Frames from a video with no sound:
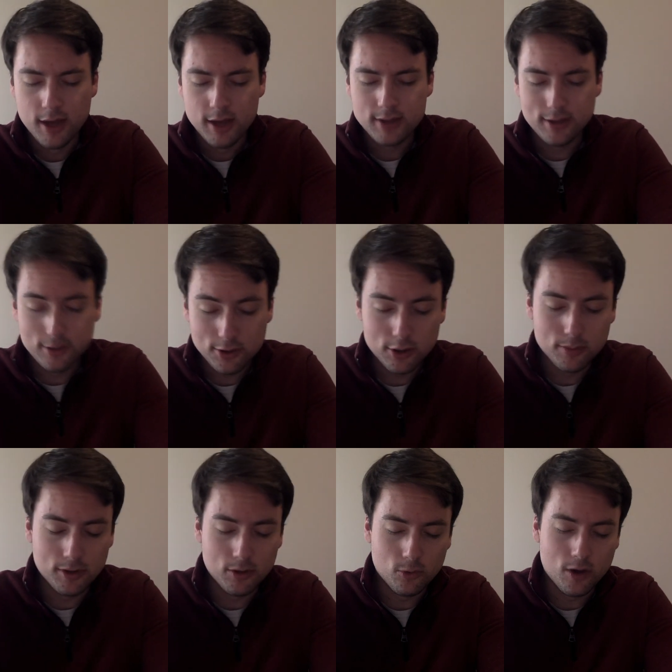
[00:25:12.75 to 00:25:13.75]
to
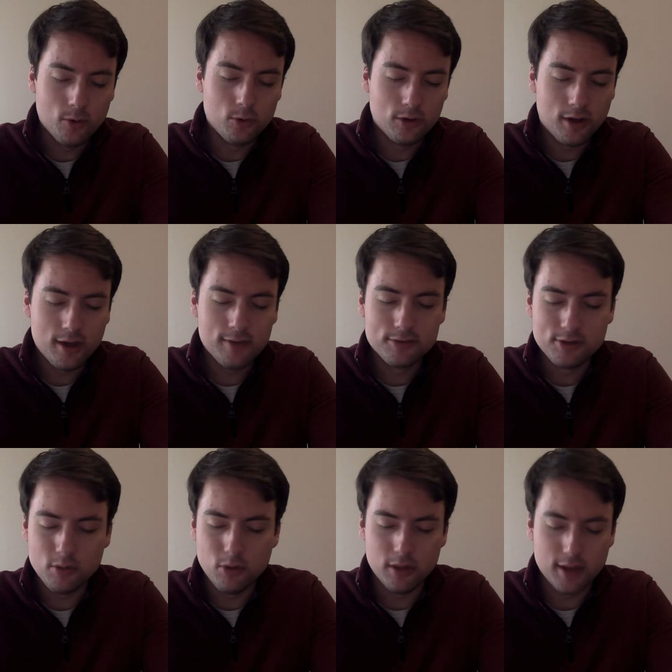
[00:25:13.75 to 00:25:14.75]
determine what will give
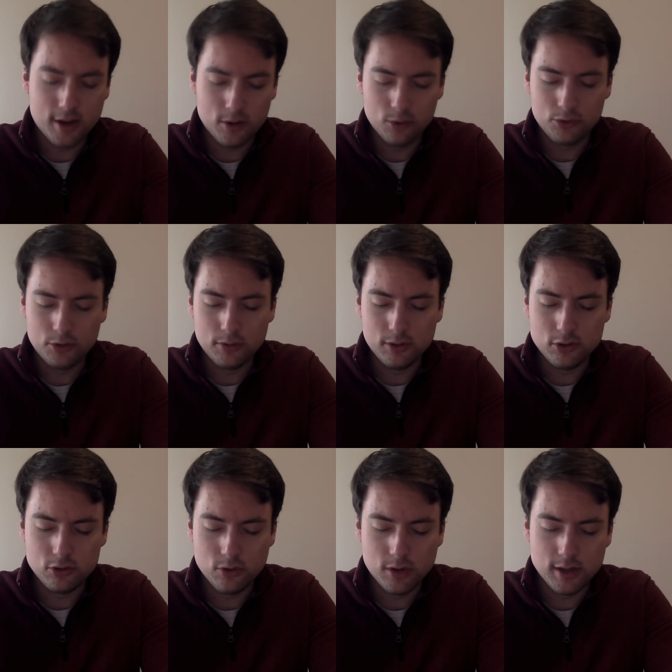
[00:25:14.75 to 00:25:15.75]
someone that ultimate
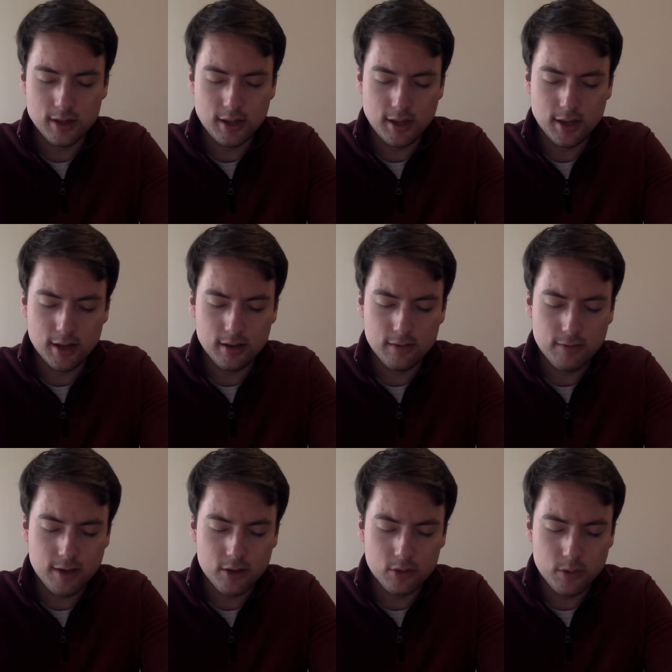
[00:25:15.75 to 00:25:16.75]
joy in the end. And
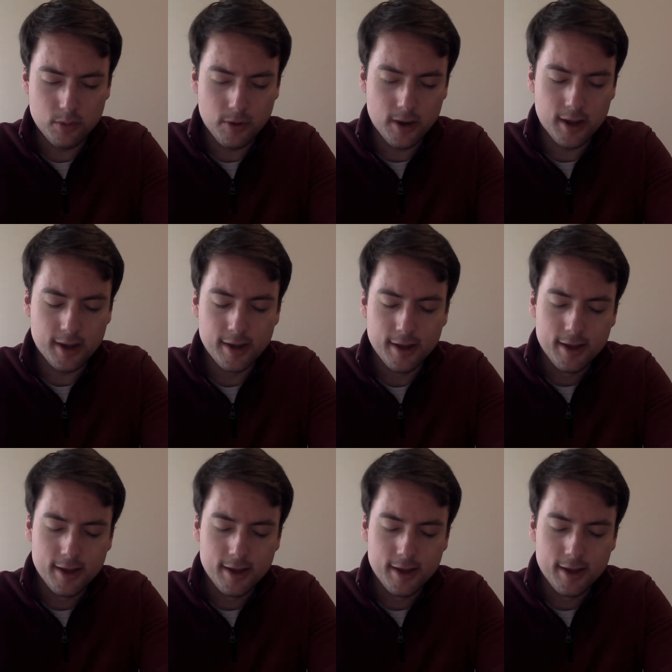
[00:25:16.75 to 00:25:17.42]
Father, we pray